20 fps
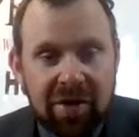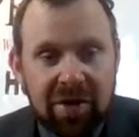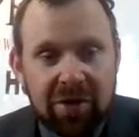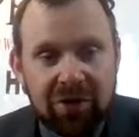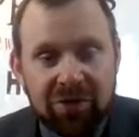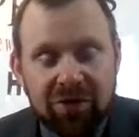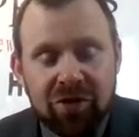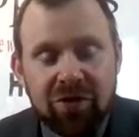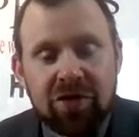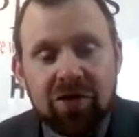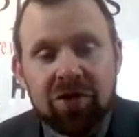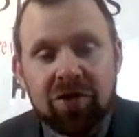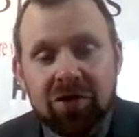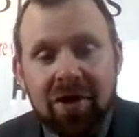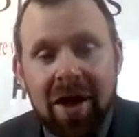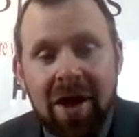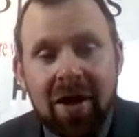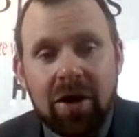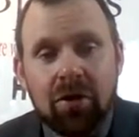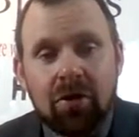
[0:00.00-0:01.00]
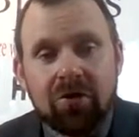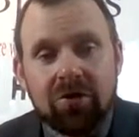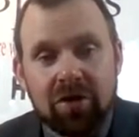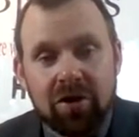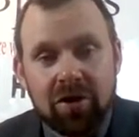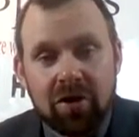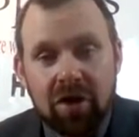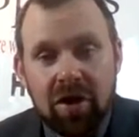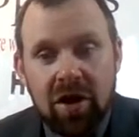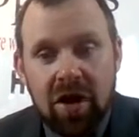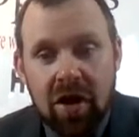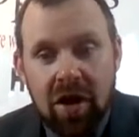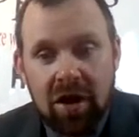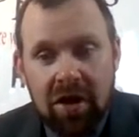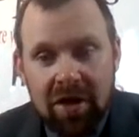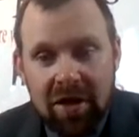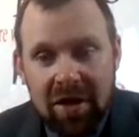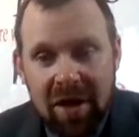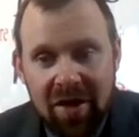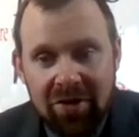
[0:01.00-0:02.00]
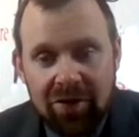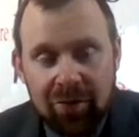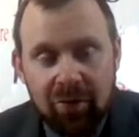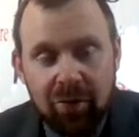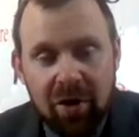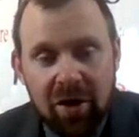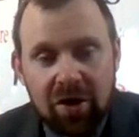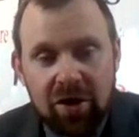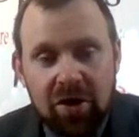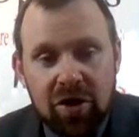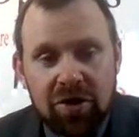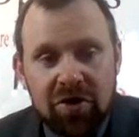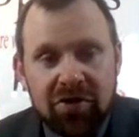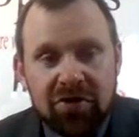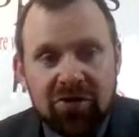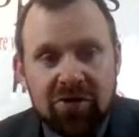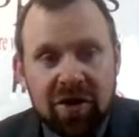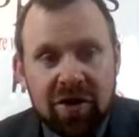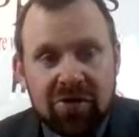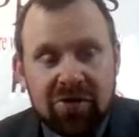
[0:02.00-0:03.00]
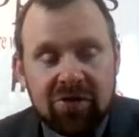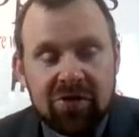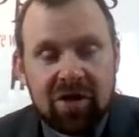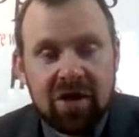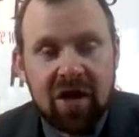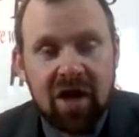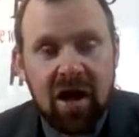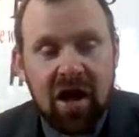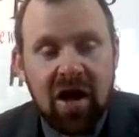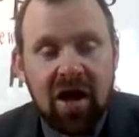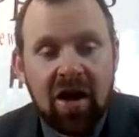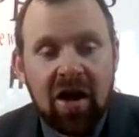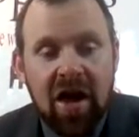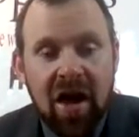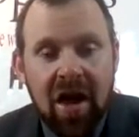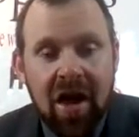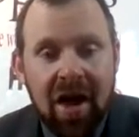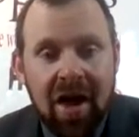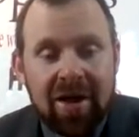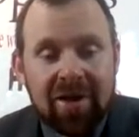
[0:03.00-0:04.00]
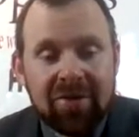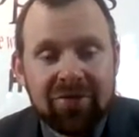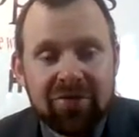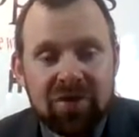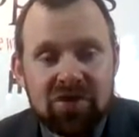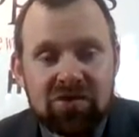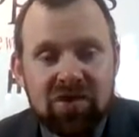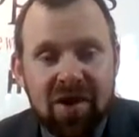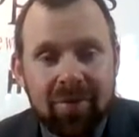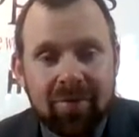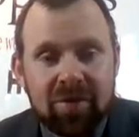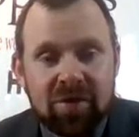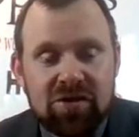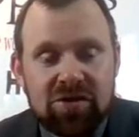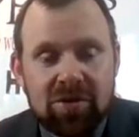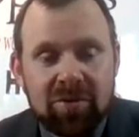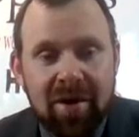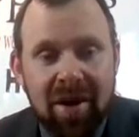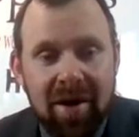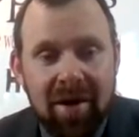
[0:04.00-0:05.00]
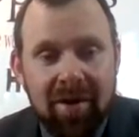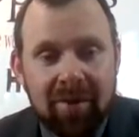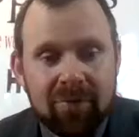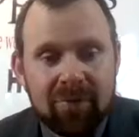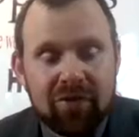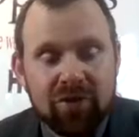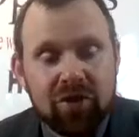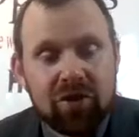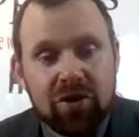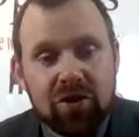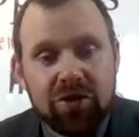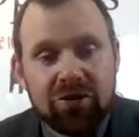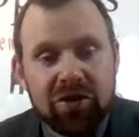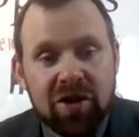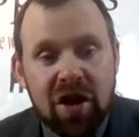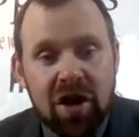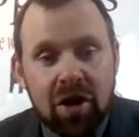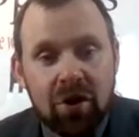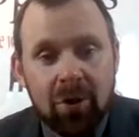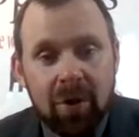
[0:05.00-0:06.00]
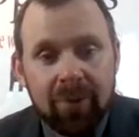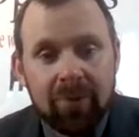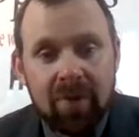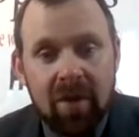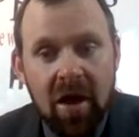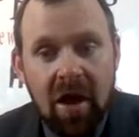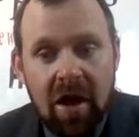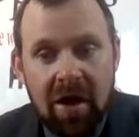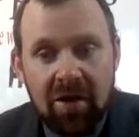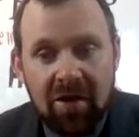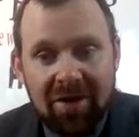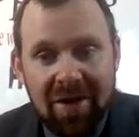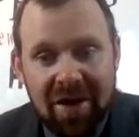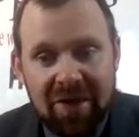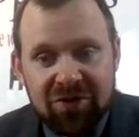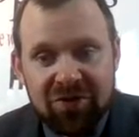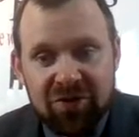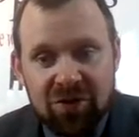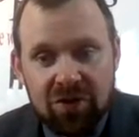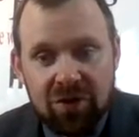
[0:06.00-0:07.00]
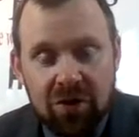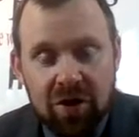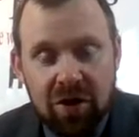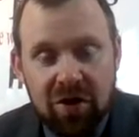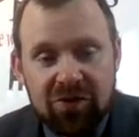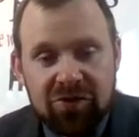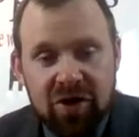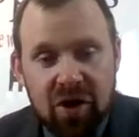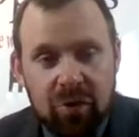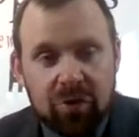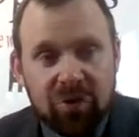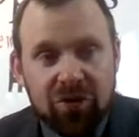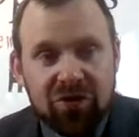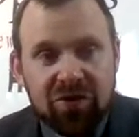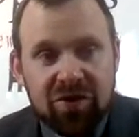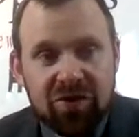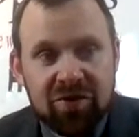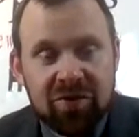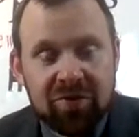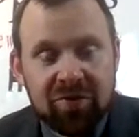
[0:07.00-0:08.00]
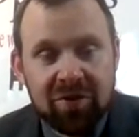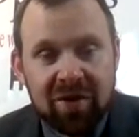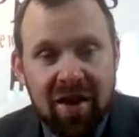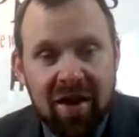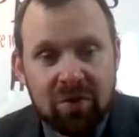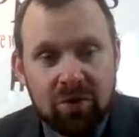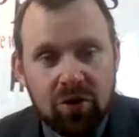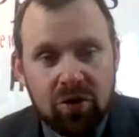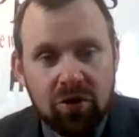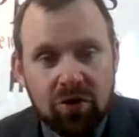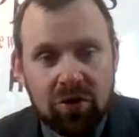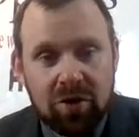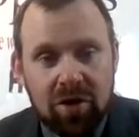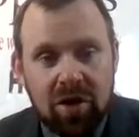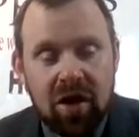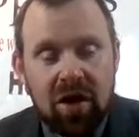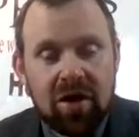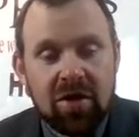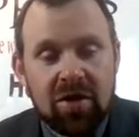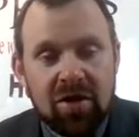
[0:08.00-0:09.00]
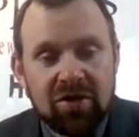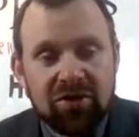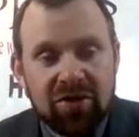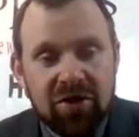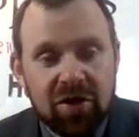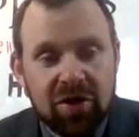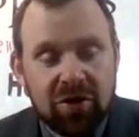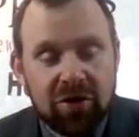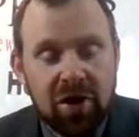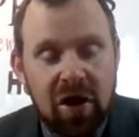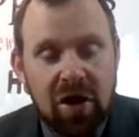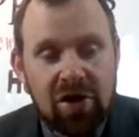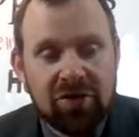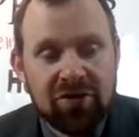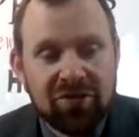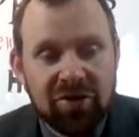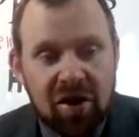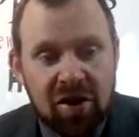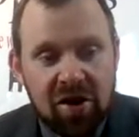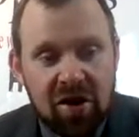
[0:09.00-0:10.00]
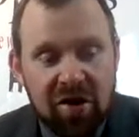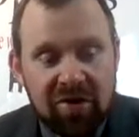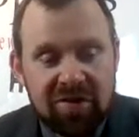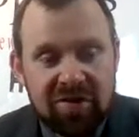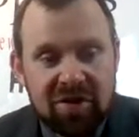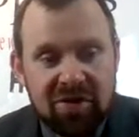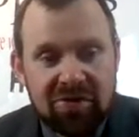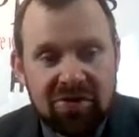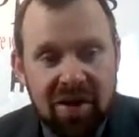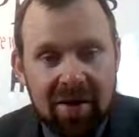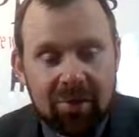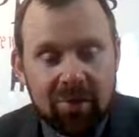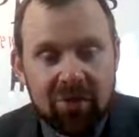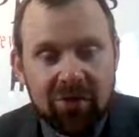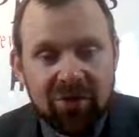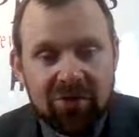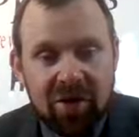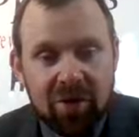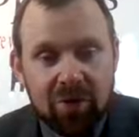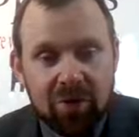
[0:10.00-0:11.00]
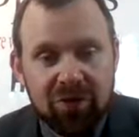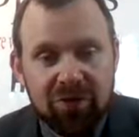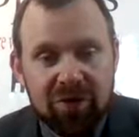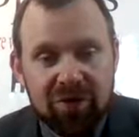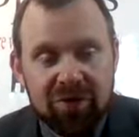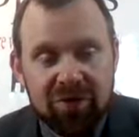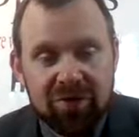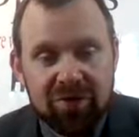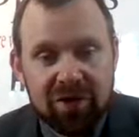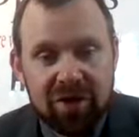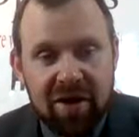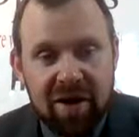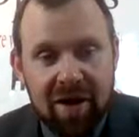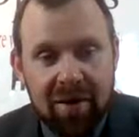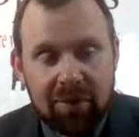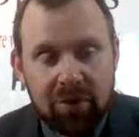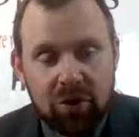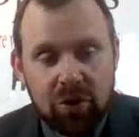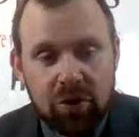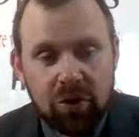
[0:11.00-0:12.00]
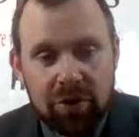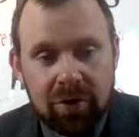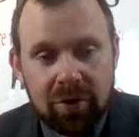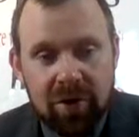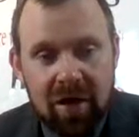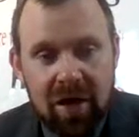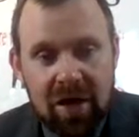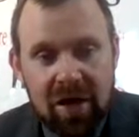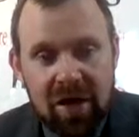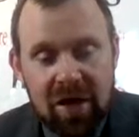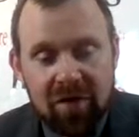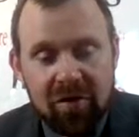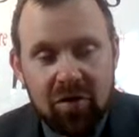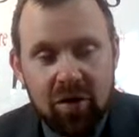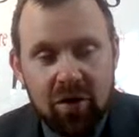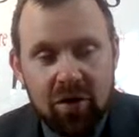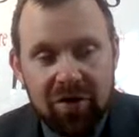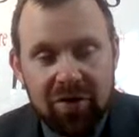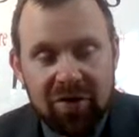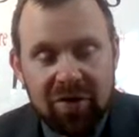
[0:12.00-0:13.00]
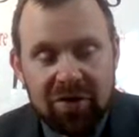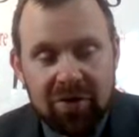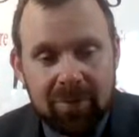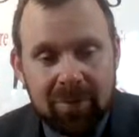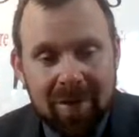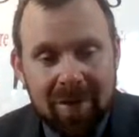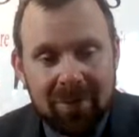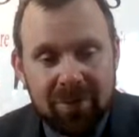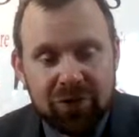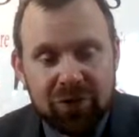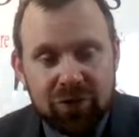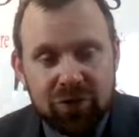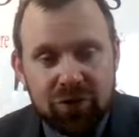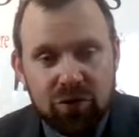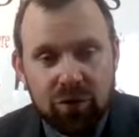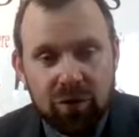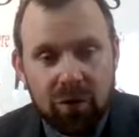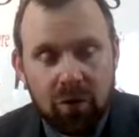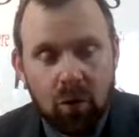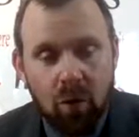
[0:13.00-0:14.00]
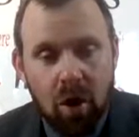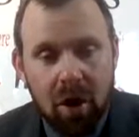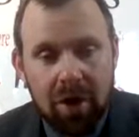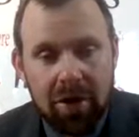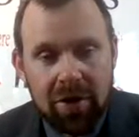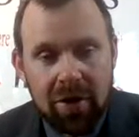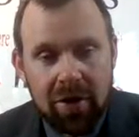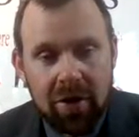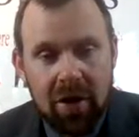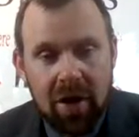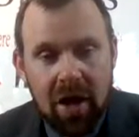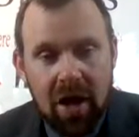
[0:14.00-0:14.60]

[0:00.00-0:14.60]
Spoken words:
on a 2-year hangover. He hasn't played good since the NFC Championship game 2 years ago. Last year, terrible season for Cam Newton. This year, starting off as a terrible season for Cam Newton, even though I think the Panthers are 2-1.